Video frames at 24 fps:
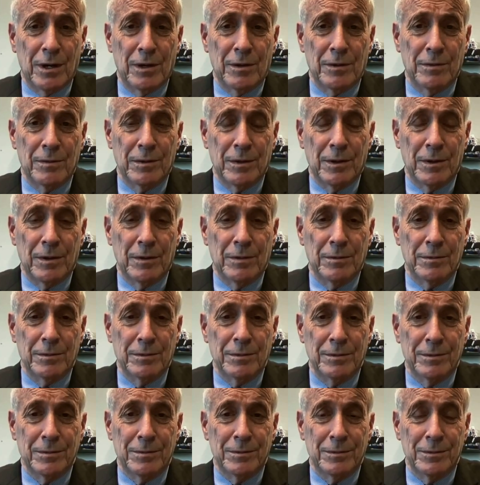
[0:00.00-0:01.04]

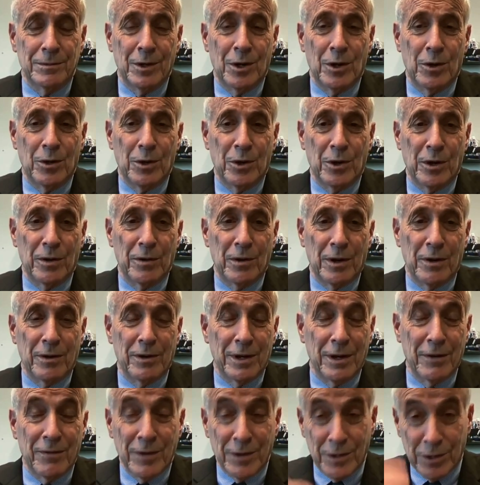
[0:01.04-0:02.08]

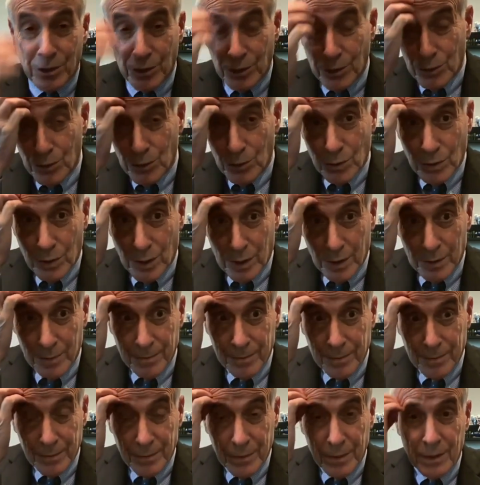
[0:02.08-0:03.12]
they're giving to
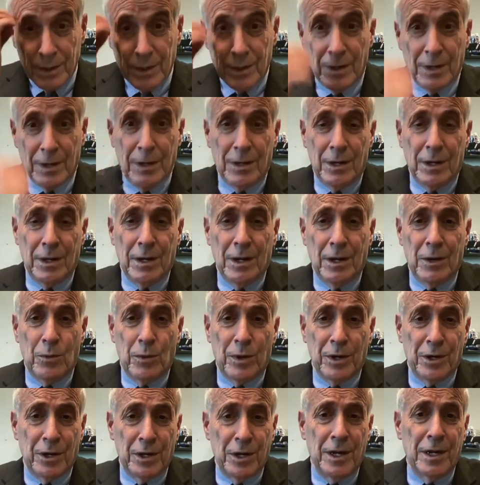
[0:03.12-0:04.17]
you
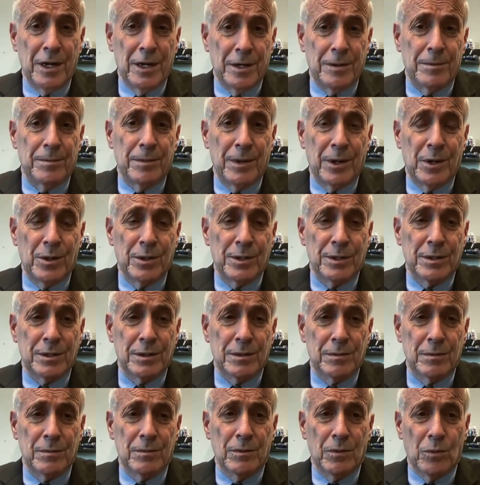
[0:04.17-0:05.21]
when you need it,
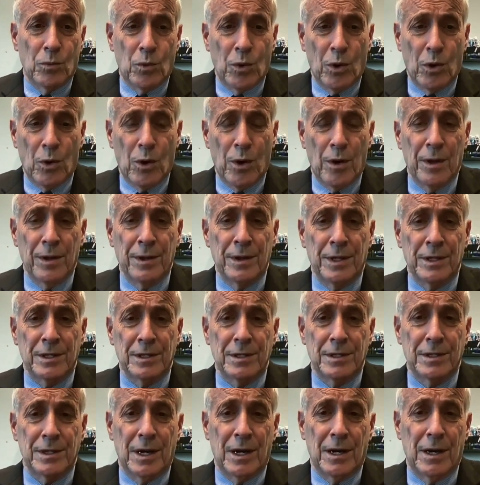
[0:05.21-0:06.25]
because we're all in
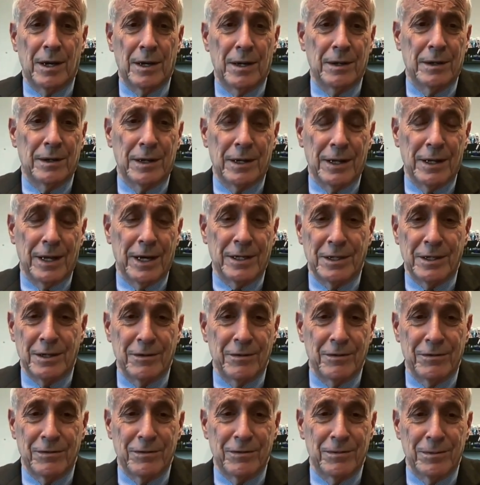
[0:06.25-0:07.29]
this
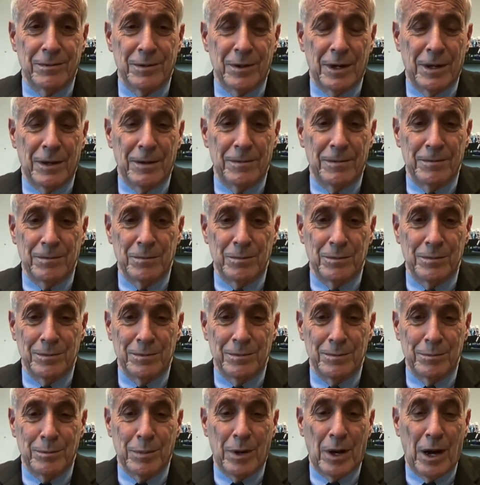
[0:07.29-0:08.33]
collective
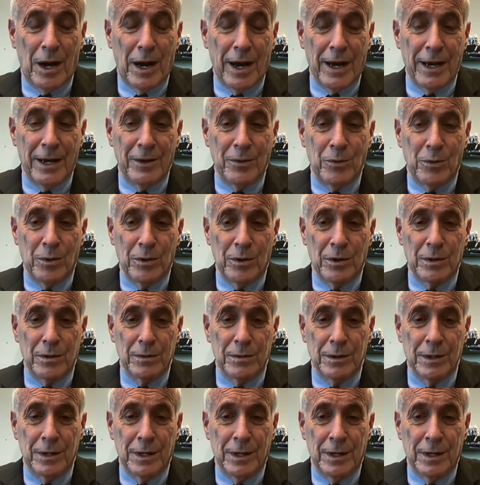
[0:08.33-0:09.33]
pie. We're